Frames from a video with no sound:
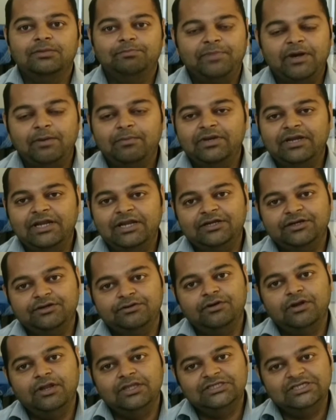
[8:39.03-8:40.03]
permanent
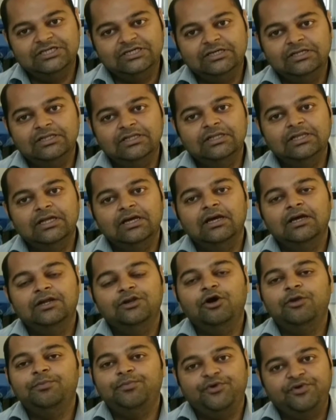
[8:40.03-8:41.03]
neurological,
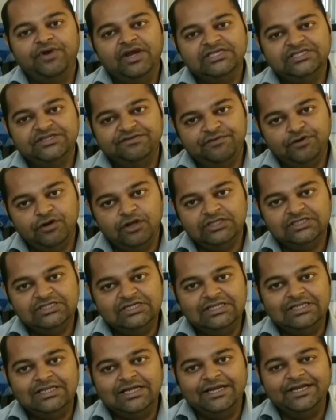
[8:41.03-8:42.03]
non-progressive
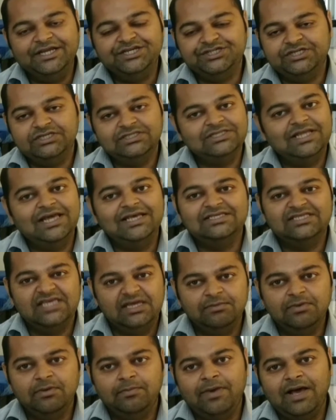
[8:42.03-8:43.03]
neurological conditions like
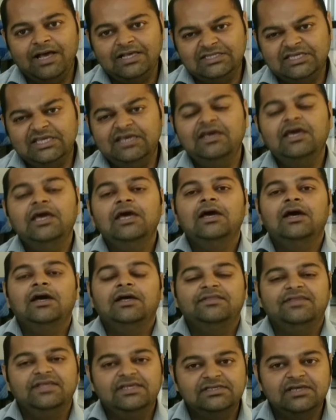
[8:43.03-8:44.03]
cerebral palsy.
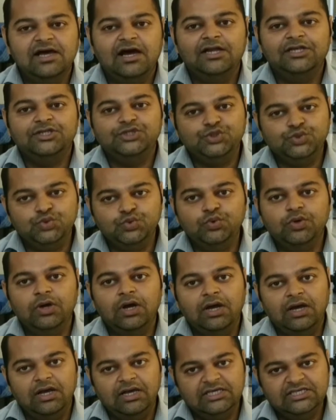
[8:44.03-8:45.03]
These are two
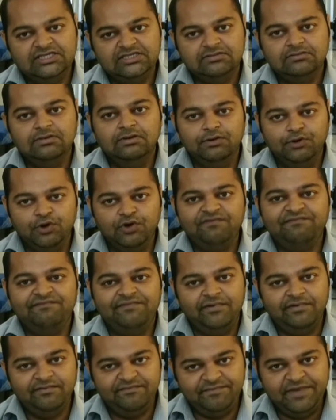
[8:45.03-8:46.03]

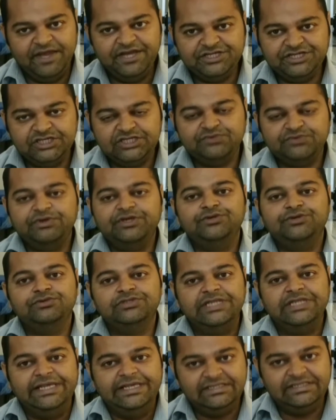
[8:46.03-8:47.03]
group of patients we
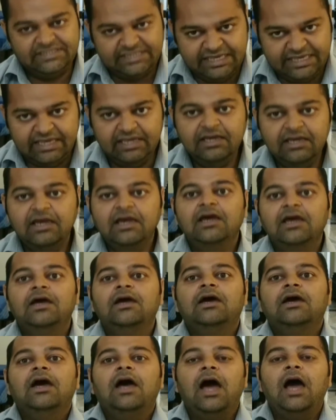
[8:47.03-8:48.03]
usually see.
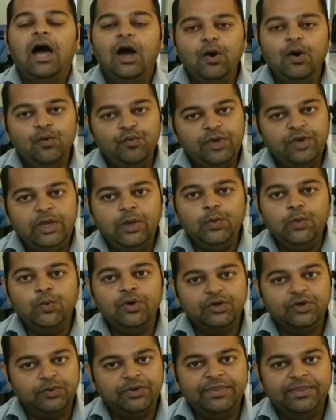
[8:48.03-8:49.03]
How we
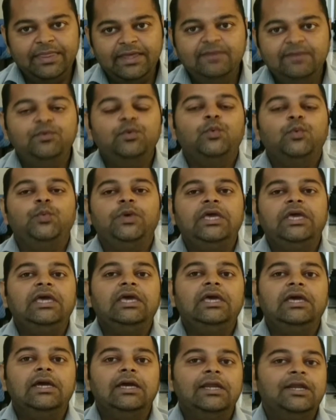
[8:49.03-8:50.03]
work with them,
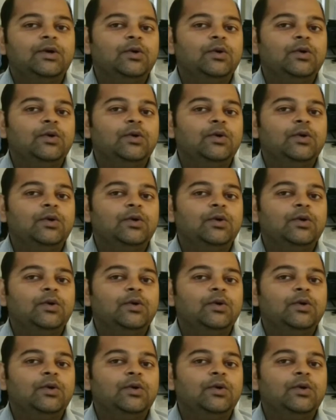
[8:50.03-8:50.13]
we